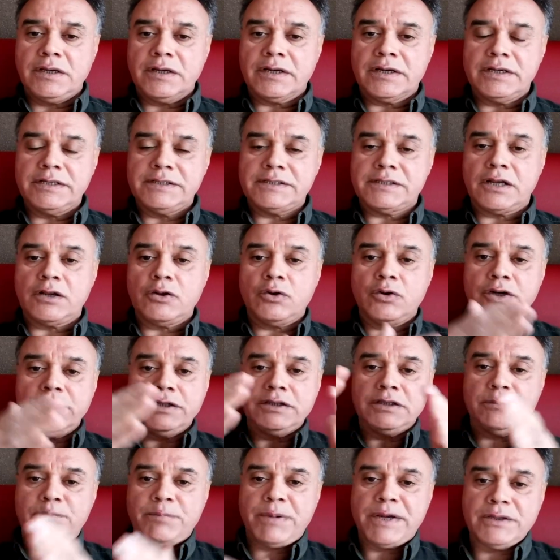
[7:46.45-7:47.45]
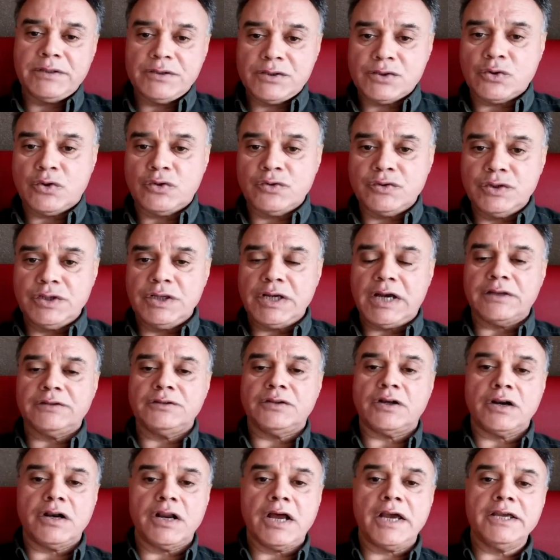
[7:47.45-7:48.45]
crystalloid depends on the
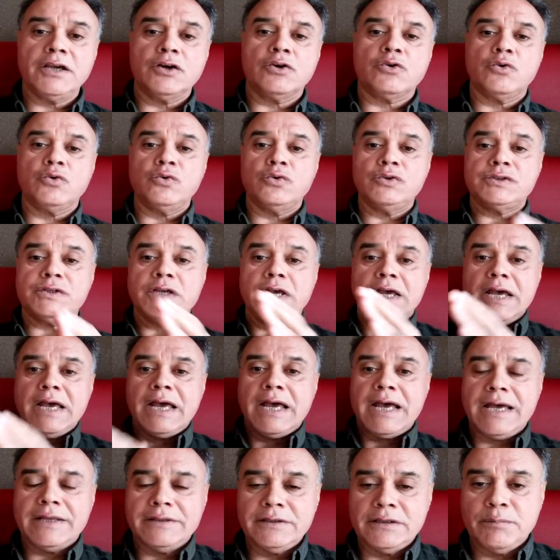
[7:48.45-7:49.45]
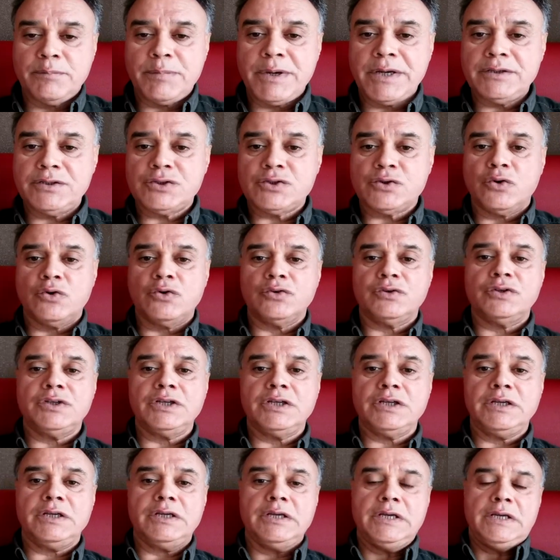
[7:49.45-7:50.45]
underlying cause and depends on
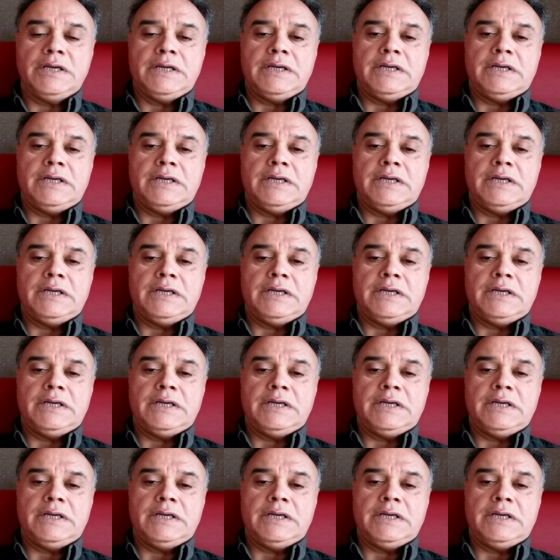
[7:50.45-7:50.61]
the